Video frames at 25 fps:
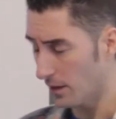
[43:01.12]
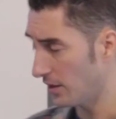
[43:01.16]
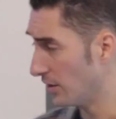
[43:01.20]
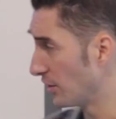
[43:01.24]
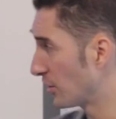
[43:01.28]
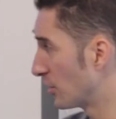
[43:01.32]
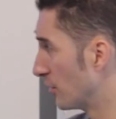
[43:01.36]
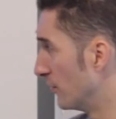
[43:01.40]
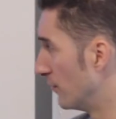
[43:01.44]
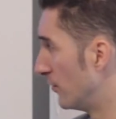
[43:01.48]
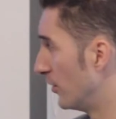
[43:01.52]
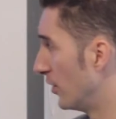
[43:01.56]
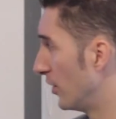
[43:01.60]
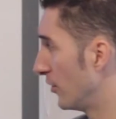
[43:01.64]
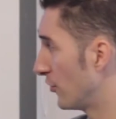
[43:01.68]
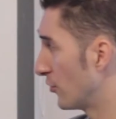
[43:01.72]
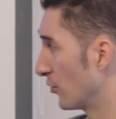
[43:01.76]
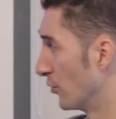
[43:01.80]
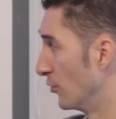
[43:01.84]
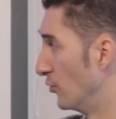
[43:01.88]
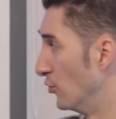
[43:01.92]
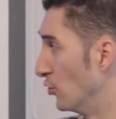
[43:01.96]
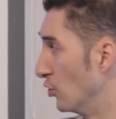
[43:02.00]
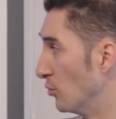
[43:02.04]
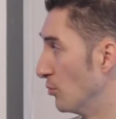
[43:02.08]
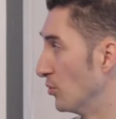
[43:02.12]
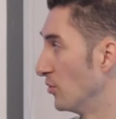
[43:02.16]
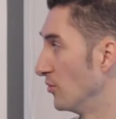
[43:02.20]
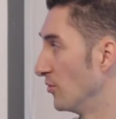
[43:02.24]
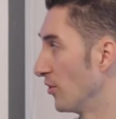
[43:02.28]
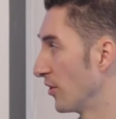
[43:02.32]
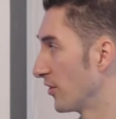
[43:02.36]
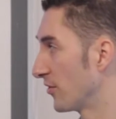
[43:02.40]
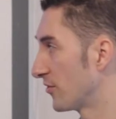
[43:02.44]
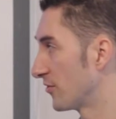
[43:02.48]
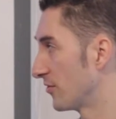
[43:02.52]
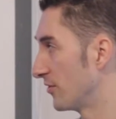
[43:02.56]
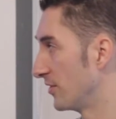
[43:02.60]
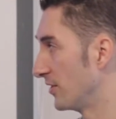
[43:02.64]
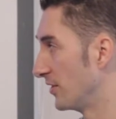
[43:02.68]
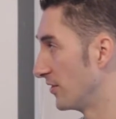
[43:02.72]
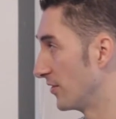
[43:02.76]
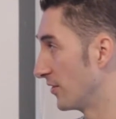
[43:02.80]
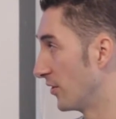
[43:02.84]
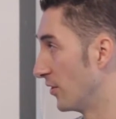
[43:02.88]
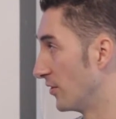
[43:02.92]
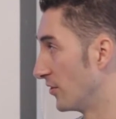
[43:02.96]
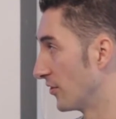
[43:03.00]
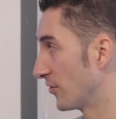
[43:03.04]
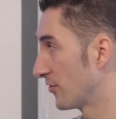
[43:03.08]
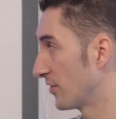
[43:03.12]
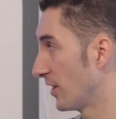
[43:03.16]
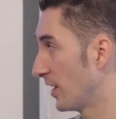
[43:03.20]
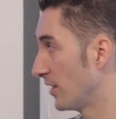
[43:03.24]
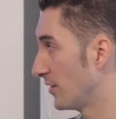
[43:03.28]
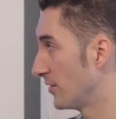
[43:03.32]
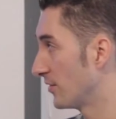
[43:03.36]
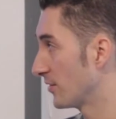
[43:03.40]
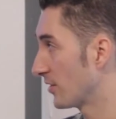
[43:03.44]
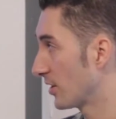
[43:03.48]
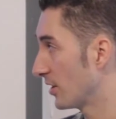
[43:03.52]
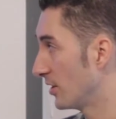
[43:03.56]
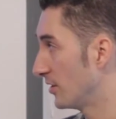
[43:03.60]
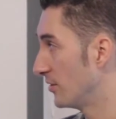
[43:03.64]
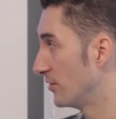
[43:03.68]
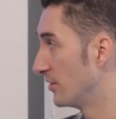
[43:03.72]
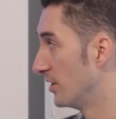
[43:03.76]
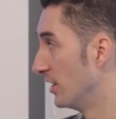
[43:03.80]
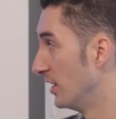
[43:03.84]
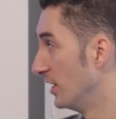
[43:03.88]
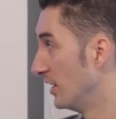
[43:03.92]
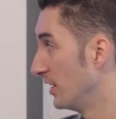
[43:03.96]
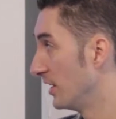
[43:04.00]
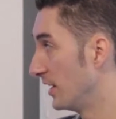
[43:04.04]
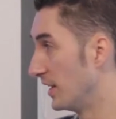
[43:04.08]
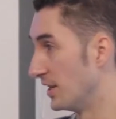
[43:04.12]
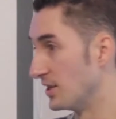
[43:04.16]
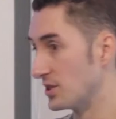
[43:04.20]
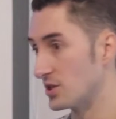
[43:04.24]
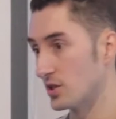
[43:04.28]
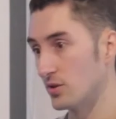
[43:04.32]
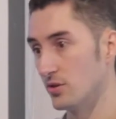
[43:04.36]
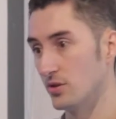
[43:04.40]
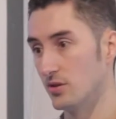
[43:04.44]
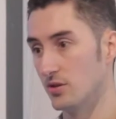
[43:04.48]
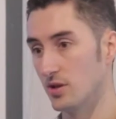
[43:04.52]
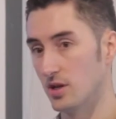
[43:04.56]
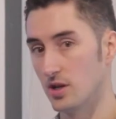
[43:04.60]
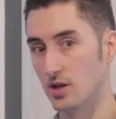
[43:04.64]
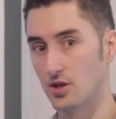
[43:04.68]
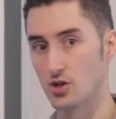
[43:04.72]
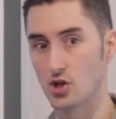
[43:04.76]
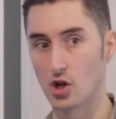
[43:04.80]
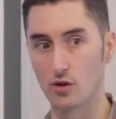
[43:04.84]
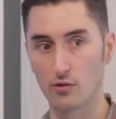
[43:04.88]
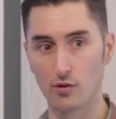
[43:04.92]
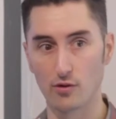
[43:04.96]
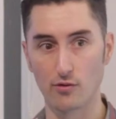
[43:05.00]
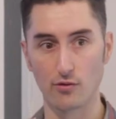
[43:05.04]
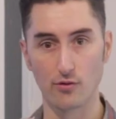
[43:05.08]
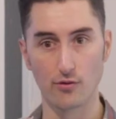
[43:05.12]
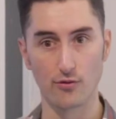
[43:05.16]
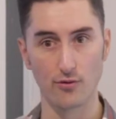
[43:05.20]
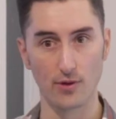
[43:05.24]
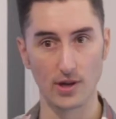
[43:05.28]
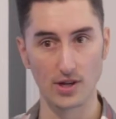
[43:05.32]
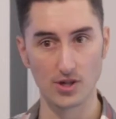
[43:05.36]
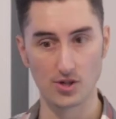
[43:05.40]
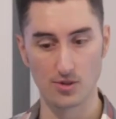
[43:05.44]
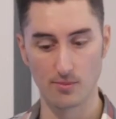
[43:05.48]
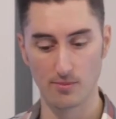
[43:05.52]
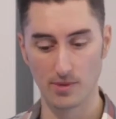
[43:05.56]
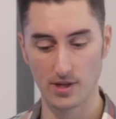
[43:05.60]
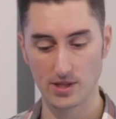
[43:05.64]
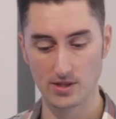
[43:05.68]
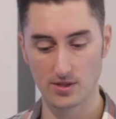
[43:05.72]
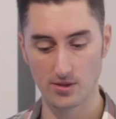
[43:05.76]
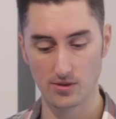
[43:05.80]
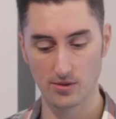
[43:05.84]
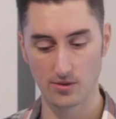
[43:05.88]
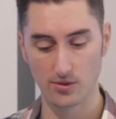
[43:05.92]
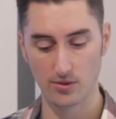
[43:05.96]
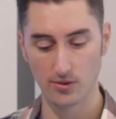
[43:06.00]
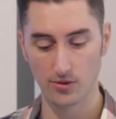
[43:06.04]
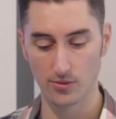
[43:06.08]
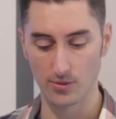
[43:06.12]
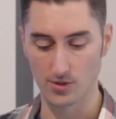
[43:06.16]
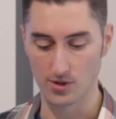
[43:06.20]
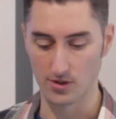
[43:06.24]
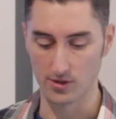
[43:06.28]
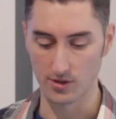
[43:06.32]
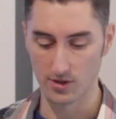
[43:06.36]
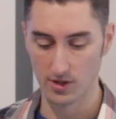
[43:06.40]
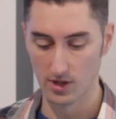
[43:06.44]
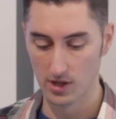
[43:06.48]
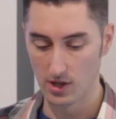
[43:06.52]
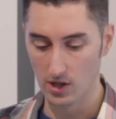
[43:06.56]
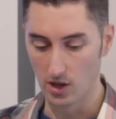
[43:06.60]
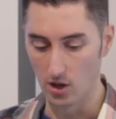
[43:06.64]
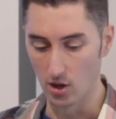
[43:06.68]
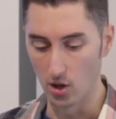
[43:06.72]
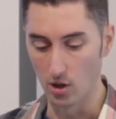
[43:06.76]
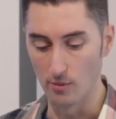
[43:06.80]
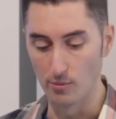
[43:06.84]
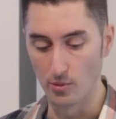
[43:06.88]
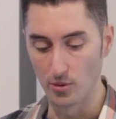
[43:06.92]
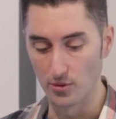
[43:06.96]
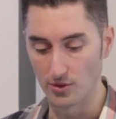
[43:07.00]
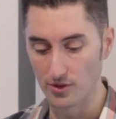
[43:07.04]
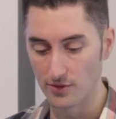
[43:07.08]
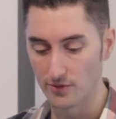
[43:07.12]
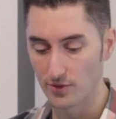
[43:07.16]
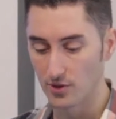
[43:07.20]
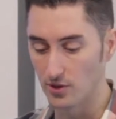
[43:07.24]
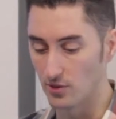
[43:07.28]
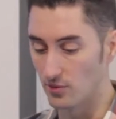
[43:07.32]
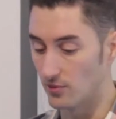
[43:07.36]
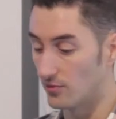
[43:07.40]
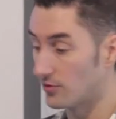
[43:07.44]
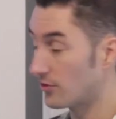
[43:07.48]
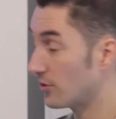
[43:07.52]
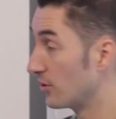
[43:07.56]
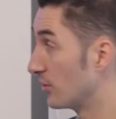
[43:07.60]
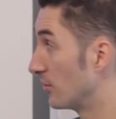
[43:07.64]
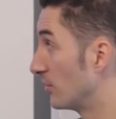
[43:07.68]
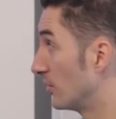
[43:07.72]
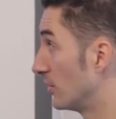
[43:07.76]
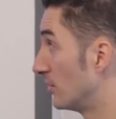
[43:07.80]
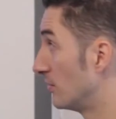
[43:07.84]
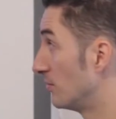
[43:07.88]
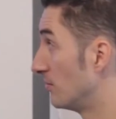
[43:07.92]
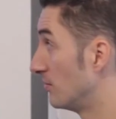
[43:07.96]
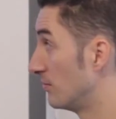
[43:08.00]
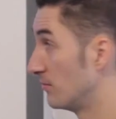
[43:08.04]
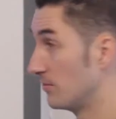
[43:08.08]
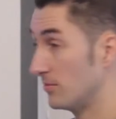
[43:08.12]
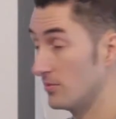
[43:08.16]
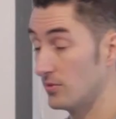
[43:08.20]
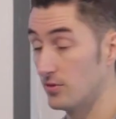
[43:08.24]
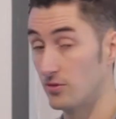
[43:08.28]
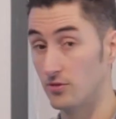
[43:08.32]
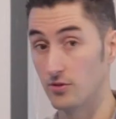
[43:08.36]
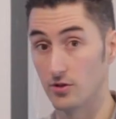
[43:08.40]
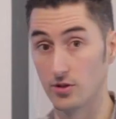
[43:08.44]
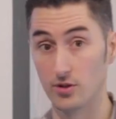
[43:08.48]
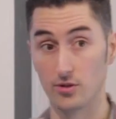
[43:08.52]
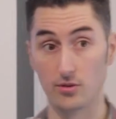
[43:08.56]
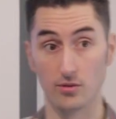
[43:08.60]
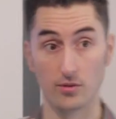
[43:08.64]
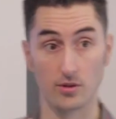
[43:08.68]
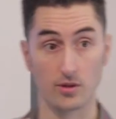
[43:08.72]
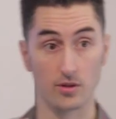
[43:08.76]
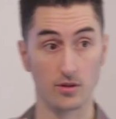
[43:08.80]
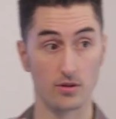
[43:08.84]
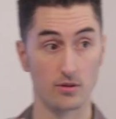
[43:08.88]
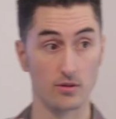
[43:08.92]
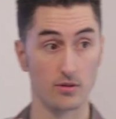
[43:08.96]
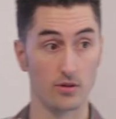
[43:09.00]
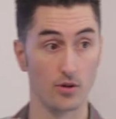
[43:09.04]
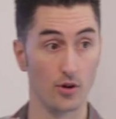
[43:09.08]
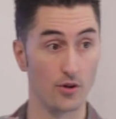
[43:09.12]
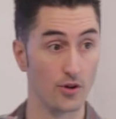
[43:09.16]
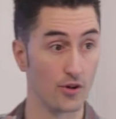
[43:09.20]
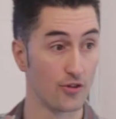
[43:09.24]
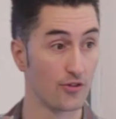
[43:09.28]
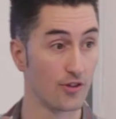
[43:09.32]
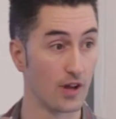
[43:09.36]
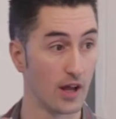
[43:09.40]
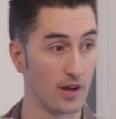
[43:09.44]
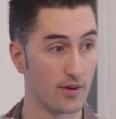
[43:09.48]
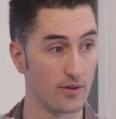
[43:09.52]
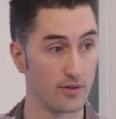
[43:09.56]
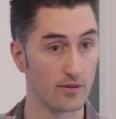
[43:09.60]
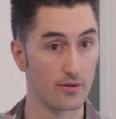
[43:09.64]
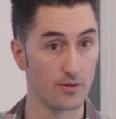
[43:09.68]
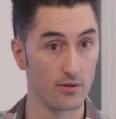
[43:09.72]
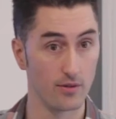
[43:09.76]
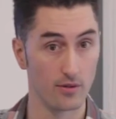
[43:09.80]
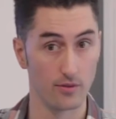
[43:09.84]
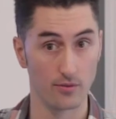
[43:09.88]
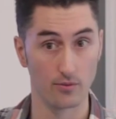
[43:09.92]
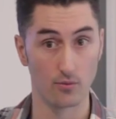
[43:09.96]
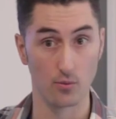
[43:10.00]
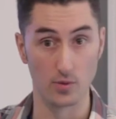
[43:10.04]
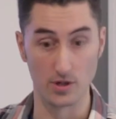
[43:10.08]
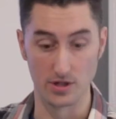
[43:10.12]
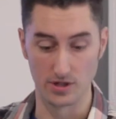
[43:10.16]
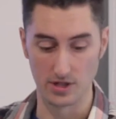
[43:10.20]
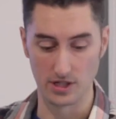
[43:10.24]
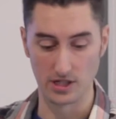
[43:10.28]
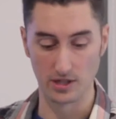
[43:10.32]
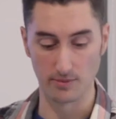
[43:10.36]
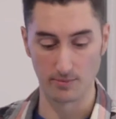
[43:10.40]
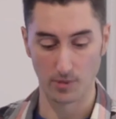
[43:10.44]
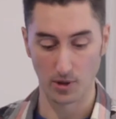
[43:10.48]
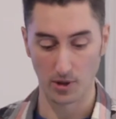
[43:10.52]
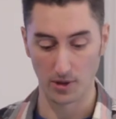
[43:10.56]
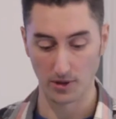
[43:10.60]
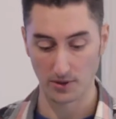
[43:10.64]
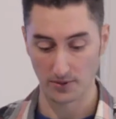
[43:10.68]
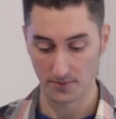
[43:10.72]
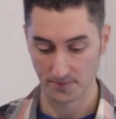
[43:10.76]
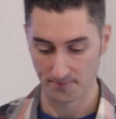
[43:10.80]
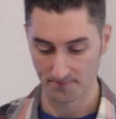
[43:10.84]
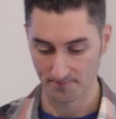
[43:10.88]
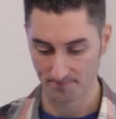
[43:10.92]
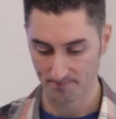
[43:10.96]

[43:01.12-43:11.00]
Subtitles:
it converts your normal, nice to understand code into Java reflection-based calls, which are a lot more difficult to understand when you decompile.